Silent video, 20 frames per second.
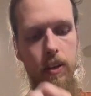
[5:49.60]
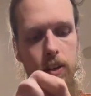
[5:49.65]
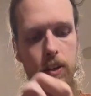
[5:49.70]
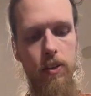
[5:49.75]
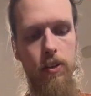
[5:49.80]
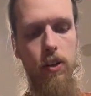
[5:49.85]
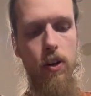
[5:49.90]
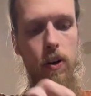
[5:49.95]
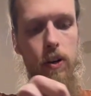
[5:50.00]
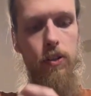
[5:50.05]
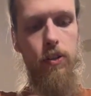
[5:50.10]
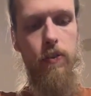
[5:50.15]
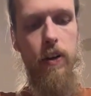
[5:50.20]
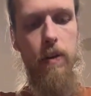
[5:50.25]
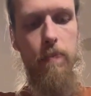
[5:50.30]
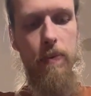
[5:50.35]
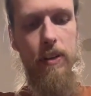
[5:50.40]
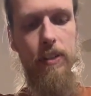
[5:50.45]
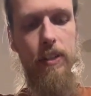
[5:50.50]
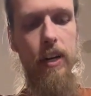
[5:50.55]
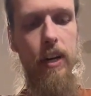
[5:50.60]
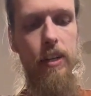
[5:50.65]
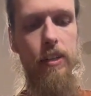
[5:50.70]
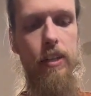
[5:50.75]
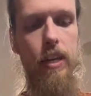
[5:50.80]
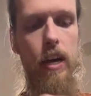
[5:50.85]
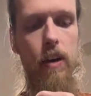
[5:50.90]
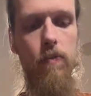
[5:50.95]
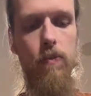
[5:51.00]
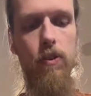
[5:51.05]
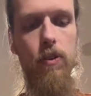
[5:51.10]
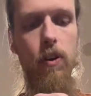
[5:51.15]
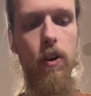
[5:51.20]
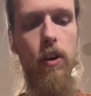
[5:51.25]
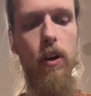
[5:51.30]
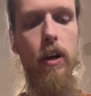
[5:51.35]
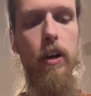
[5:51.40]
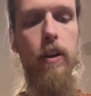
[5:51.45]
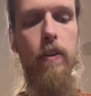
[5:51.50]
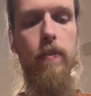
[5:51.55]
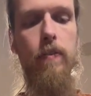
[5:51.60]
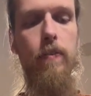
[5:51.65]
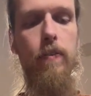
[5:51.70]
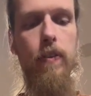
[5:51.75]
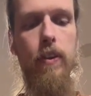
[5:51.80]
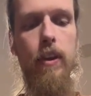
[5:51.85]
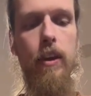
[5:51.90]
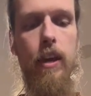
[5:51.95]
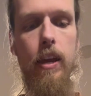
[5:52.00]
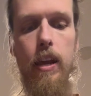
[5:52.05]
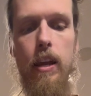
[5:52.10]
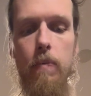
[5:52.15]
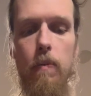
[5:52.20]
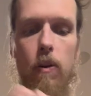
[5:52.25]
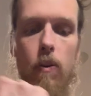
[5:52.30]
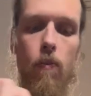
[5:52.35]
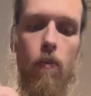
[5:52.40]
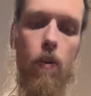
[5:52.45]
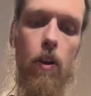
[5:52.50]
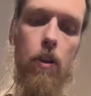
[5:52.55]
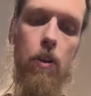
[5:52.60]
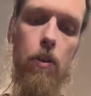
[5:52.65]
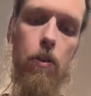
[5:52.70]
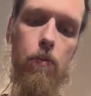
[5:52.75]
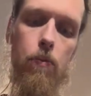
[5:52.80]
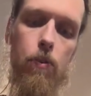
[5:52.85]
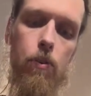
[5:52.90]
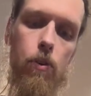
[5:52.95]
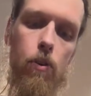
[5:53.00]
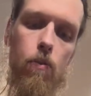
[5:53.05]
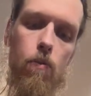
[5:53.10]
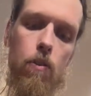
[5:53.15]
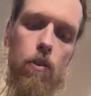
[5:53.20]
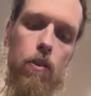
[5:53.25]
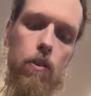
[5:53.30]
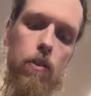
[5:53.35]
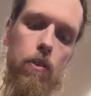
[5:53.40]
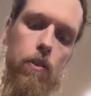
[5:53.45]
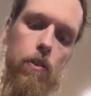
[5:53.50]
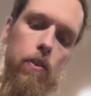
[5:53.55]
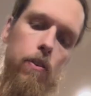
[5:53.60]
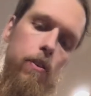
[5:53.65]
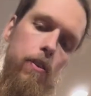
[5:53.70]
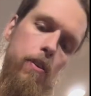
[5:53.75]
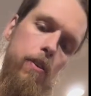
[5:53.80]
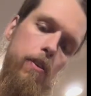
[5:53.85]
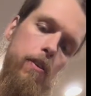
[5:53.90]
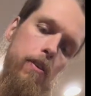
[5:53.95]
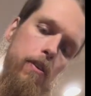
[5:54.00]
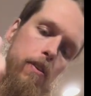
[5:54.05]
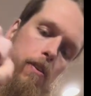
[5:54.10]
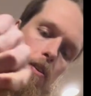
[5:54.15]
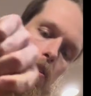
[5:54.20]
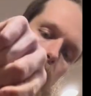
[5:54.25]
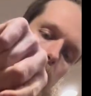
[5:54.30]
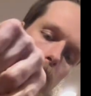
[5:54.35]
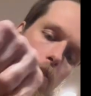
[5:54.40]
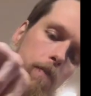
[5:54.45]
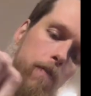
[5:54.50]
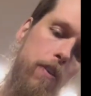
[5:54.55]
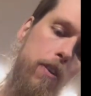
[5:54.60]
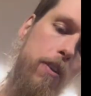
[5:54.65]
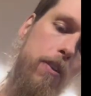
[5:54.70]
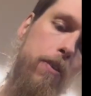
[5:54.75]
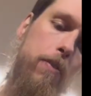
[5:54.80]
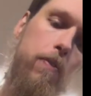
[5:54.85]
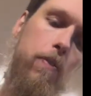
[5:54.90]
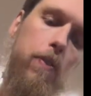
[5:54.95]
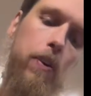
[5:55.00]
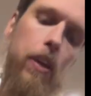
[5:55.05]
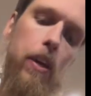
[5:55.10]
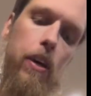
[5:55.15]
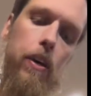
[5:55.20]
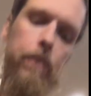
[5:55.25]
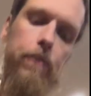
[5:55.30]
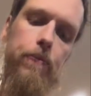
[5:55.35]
So I scrape my sides down real good, and I'm going to run it through again.